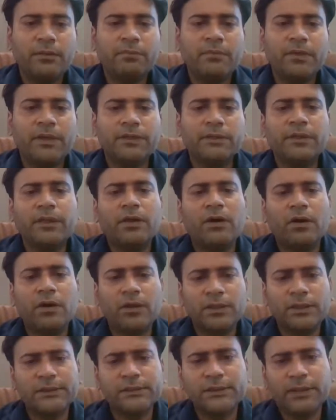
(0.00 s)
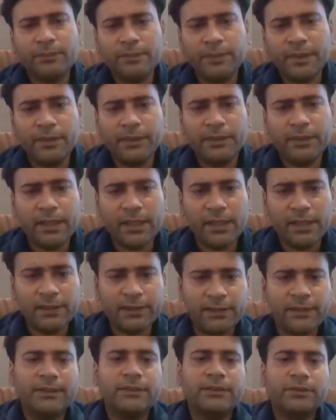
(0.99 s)
but the hawkish comment
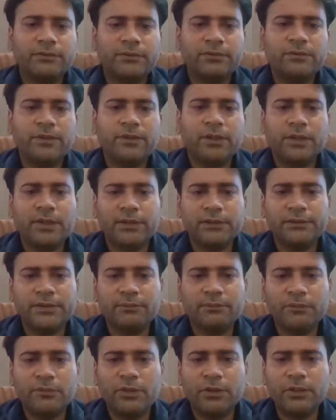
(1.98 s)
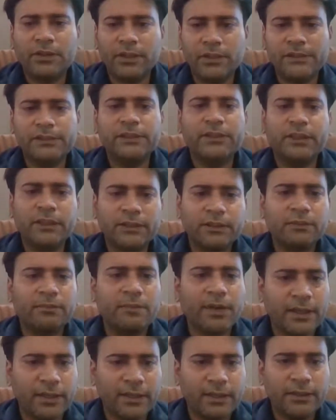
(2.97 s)
has somewhat unsettled the
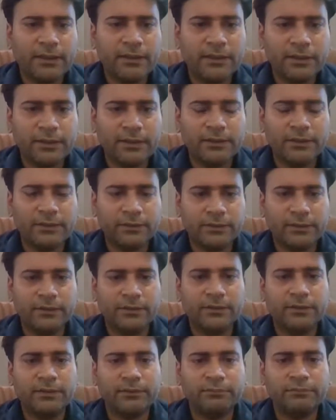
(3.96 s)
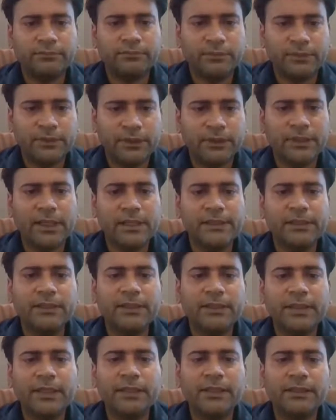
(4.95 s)
market. The, it has
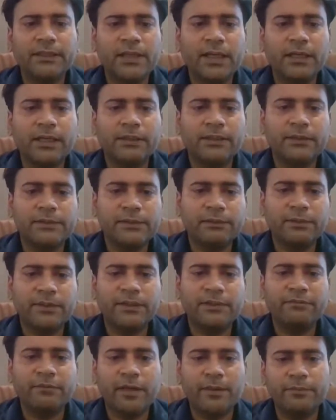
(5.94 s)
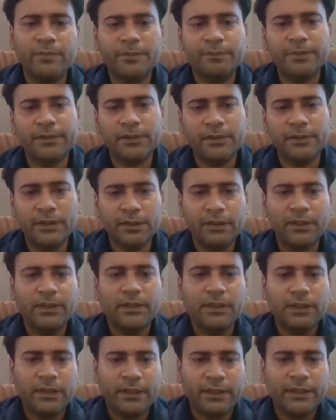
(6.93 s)
indicated that the 75 bips
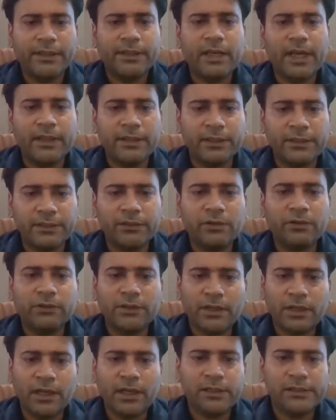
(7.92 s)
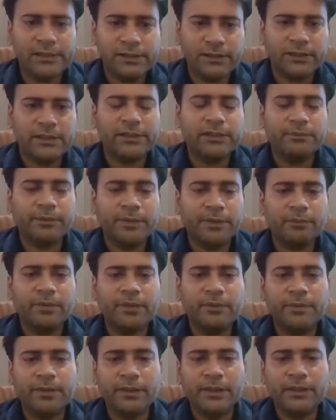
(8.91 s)
rate hike is on the cards in the September
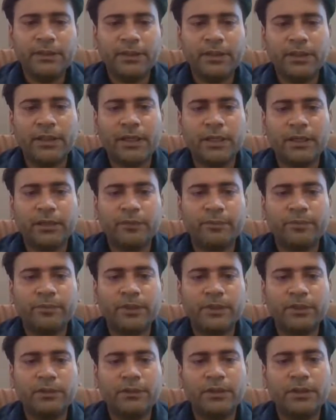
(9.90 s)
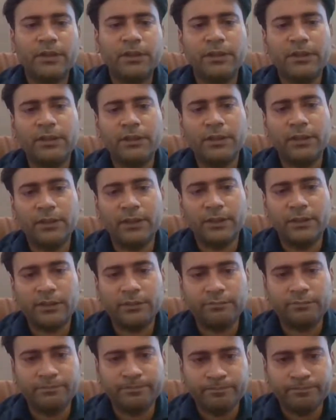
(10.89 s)
meeting, and particularly uh,